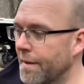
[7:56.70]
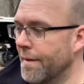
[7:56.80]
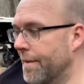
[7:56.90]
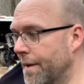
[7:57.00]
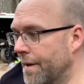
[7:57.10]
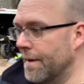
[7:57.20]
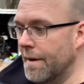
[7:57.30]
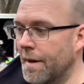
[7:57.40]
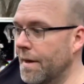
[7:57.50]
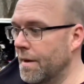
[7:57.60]
then
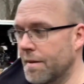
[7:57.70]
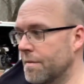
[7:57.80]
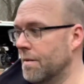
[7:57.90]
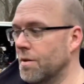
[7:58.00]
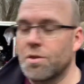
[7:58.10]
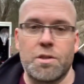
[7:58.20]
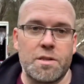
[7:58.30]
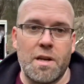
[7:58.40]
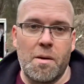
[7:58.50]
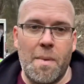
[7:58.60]
it just
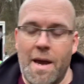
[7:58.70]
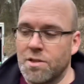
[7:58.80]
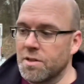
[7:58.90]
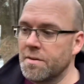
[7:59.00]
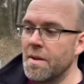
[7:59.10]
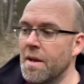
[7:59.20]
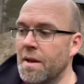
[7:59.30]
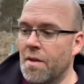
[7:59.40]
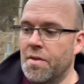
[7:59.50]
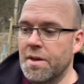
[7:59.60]
looks like it matches. Now, these